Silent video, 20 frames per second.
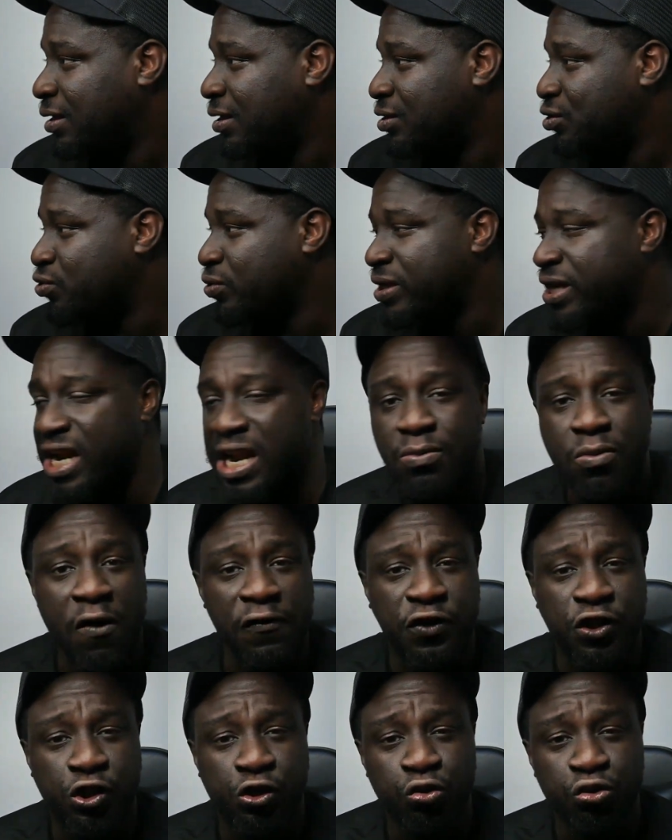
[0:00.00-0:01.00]
So in the name
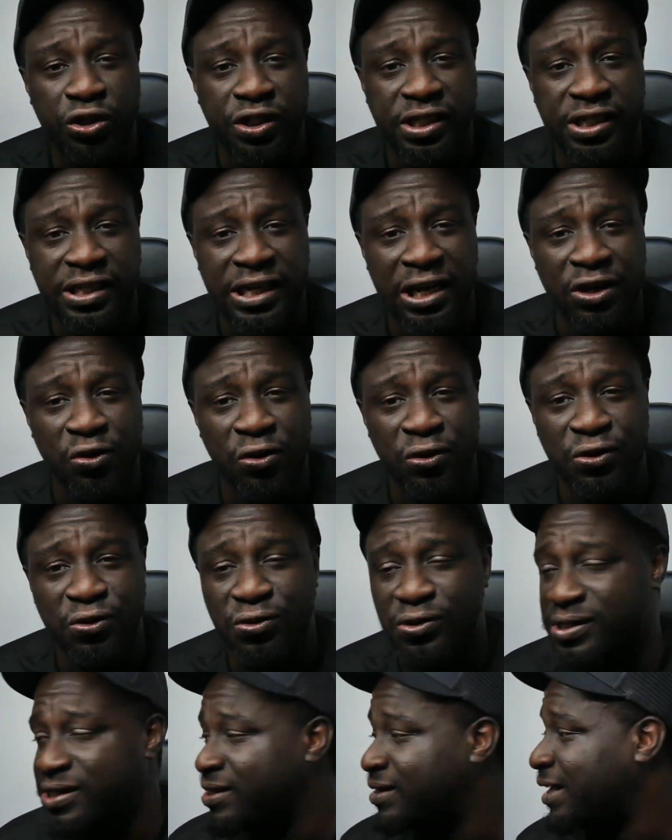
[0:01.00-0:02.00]
of sushi and all
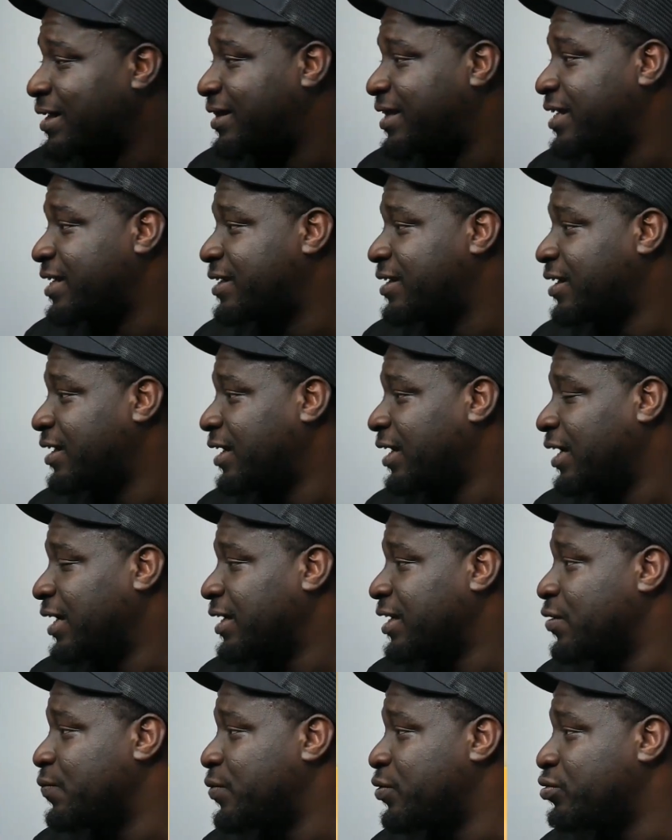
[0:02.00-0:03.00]
those things, I think
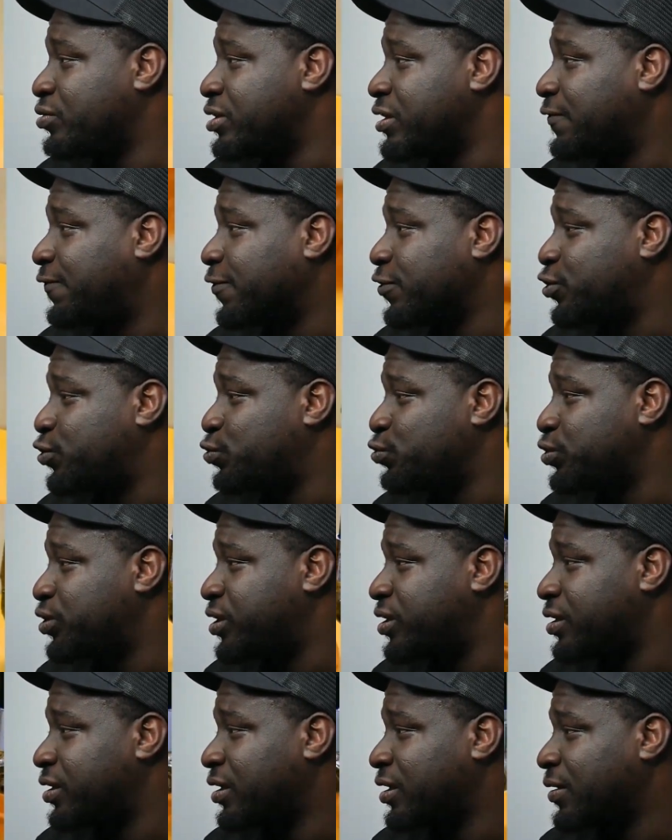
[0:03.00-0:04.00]
they'll be using it for
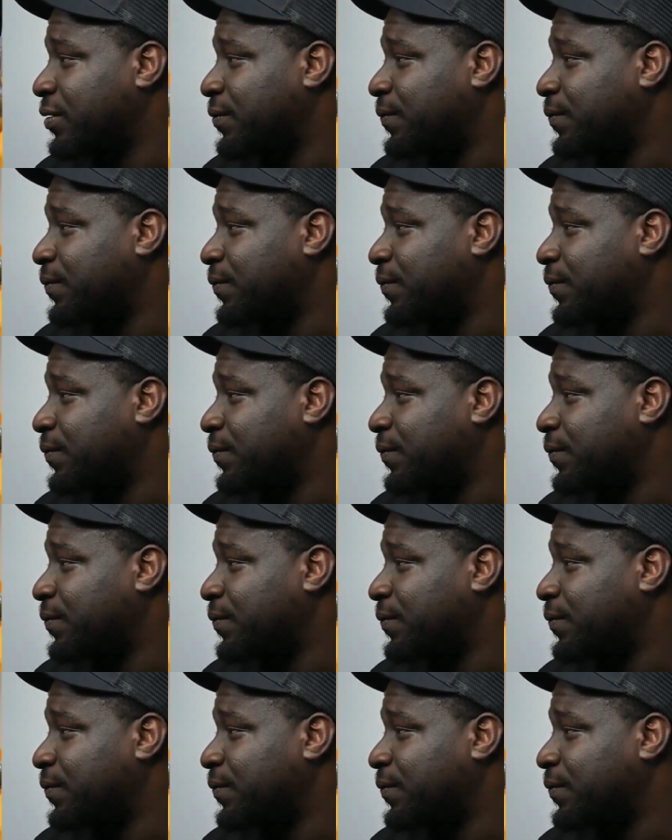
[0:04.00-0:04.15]
sushi.